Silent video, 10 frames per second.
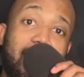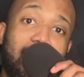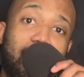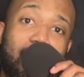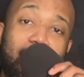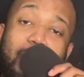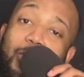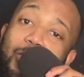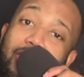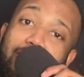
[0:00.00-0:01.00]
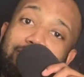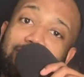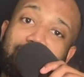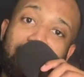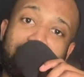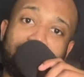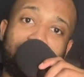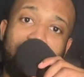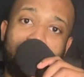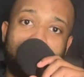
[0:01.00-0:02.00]
Hello and welcome to Journey
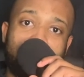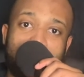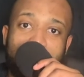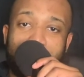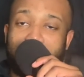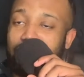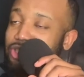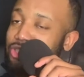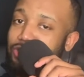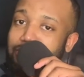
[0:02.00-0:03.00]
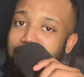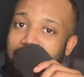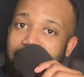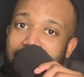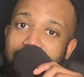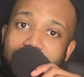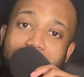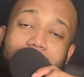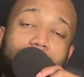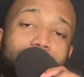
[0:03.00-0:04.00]
to Fatherhood. It's Chinedum here,
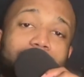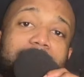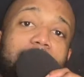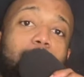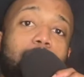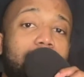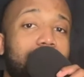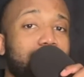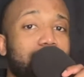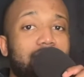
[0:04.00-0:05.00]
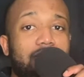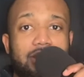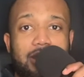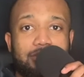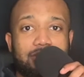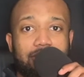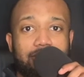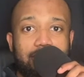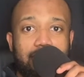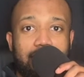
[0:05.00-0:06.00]
and I want to say welcome to another
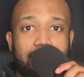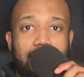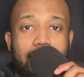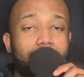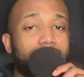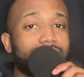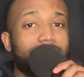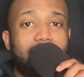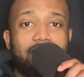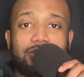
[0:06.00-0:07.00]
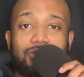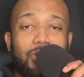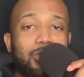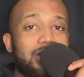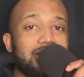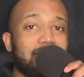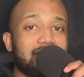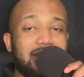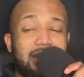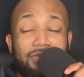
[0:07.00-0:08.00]
episode. I want to start off as always
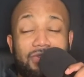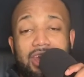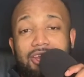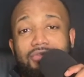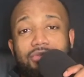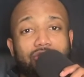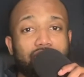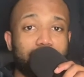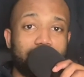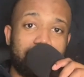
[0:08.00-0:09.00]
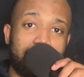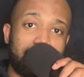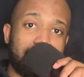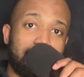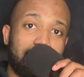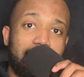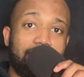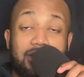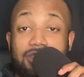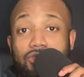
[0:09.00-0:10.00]
by saying thank you for tuning in.
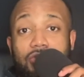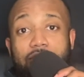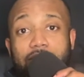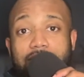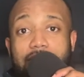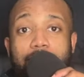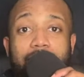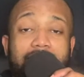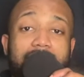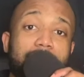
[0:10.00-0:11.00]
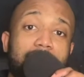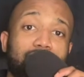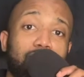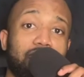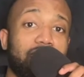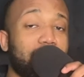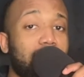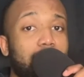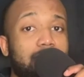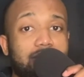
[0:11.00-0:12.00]
If this is your first time, please make sure you
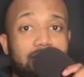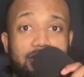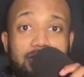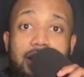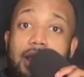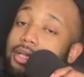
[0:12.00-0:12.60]
follow us on